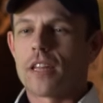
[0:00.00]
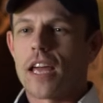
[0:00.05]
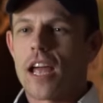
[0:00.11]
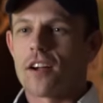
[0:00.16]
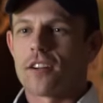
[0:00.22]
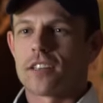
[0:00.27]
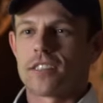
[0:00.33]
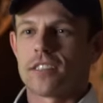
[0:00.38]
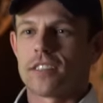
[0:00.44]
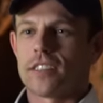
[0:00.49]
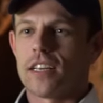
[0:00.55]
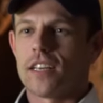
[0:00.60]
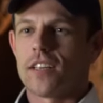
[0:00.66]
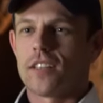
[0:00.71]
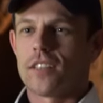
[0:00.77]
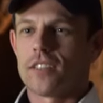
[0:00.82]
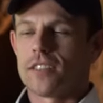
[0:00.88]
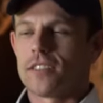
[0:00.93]
where the air is
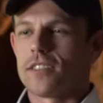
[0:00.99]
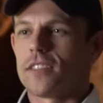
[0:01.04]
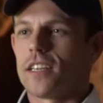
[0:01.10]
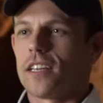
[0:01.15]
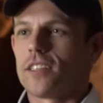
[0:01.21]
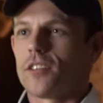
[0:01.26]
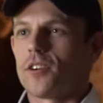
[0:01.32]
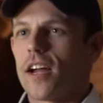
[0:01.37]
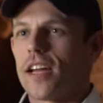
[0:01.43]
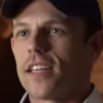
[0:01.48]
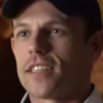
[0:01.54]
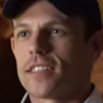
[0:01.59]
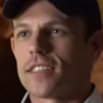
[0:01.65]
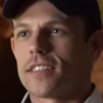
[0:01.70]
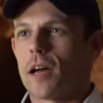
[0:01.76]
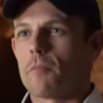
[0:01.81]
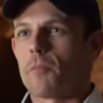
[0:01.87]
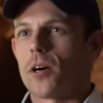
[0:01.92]
still and great in
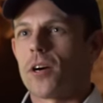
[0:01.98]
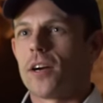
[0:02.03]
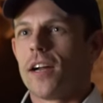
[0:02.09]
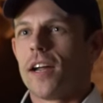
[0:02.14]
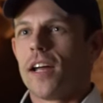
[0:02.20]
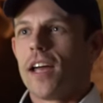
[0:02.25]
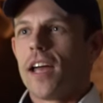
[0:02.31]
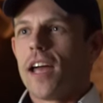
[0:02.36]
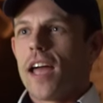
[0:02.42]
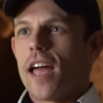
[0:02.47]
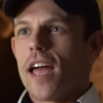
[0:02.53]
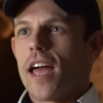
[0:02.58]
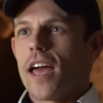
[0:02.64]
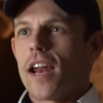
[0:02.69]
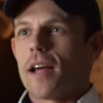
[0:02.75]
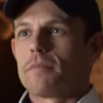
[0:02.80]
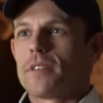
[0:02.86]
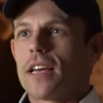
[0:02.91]
the summer,
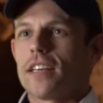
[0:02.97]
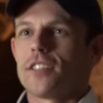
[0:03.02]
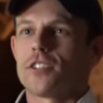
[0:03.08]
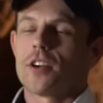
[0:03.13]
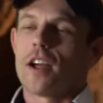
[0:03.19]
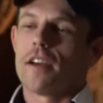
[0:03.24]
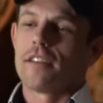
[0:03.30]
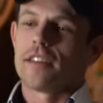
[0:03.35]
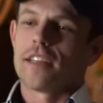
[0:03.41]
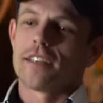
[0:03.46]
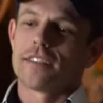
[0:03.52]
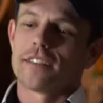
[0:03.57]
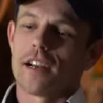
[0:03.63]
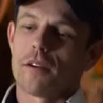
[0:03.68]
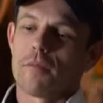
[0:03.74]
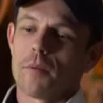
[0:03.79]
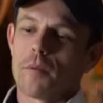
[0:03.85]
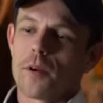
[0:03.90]
and I'm test driving
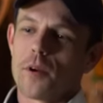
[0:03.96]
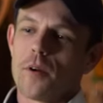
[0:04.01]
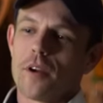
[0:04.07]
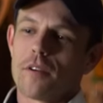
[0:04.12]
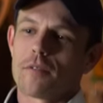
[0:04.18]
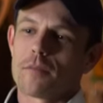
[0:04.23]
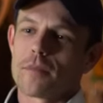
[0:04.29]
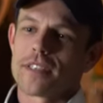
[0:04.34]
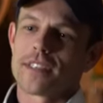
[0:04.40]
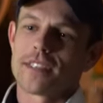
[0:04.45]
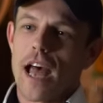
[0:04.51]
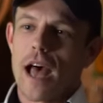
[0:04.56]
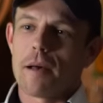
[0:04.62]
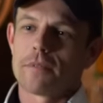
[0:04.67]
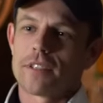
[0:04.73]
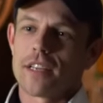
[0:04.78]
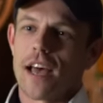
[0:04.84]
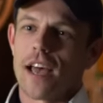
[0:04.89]
this, and I remember going from a
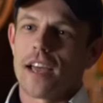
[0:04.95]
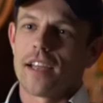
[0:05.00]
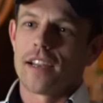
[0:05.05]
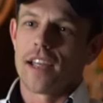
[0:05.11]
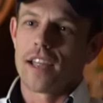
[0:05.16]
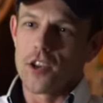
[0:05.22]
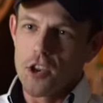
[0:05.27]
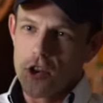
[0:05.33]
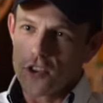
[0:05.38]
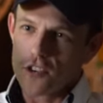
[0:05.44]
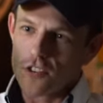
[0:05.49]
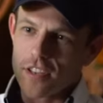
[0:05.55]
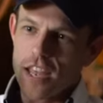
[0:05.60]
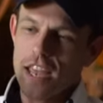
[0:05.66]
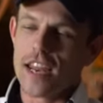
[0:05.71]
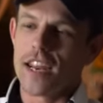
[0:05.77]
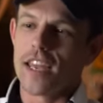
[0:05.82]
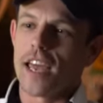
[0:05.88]
stop sign and
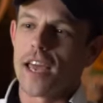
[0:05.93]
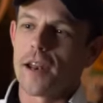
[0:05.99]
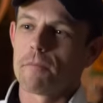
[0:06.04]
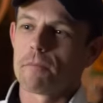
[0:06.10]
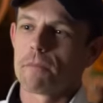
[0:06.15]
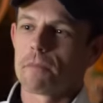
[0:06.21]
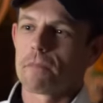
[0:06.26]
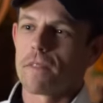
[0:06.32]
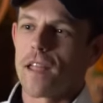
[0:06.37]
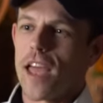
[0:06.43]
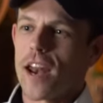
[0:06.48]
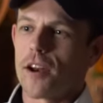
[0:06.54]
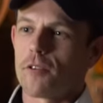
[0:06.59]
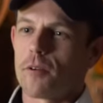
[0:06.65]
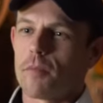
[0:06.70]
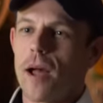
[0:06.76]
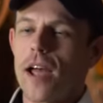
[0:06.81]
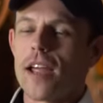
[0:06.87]
just hitting it, and
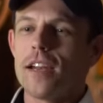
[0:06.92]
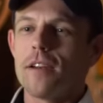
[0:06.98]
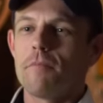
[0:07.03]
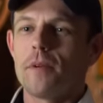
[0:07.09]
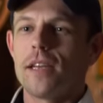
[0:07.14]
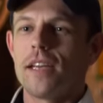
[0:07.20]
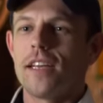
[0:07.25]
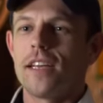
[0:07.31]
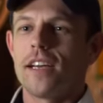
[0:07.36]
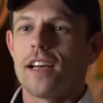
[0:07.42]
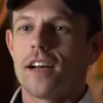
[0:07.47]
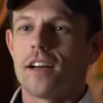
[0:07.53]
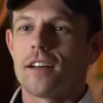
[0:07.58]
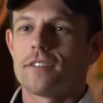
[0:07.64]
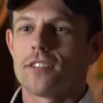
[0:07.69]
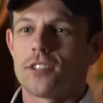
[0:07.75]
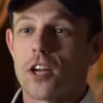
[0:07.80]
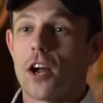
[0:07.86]
it reminded me
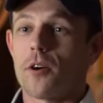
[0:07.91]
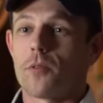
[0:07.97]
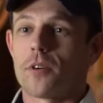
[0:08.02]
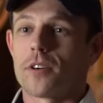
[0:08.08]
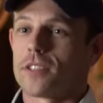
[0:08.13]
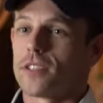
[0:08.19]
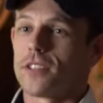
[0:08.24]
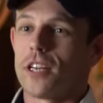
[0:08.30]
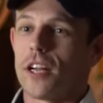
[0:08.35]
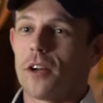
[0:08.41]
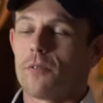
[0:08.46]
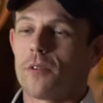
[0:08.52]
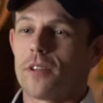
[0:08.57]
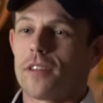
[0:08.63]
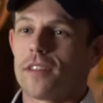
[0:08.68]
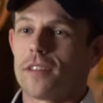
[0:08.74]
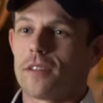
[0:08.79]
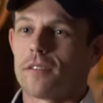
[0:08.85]
of Star Wars, you know,
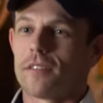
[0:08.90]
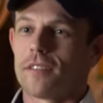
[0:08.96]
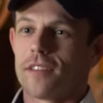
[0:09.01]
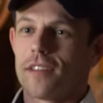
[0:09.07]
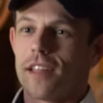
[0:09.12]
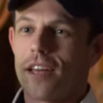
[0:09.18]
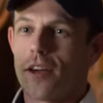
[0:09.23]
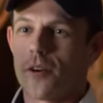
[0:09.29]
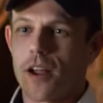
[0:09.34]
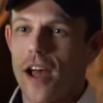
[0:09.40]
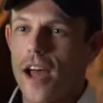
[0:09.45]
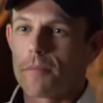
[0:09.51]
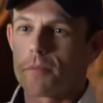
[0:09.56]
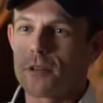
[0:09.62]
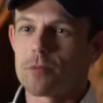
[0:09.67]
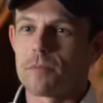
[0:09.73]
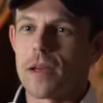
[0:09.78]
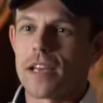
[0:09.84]
when they go to
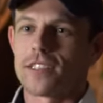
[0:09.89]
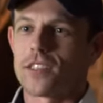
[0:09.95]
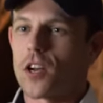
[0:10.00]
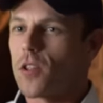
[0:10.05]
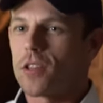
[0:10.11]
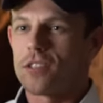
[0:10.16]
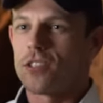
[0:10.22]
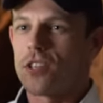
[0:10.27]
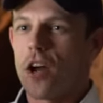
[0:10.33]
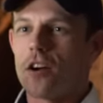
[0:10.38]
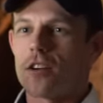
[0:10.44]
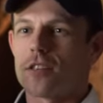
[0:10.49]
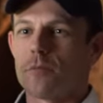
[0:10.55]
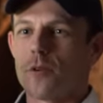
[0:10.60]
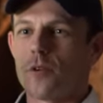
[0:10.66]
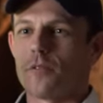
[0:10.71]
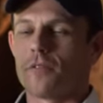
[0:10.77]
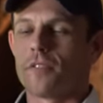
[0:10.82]
hyperspace and all the
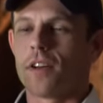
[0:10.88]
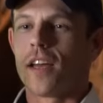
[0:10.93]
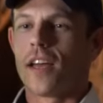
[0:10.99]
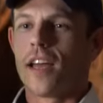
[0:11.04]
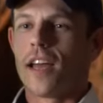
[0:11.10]
stars move.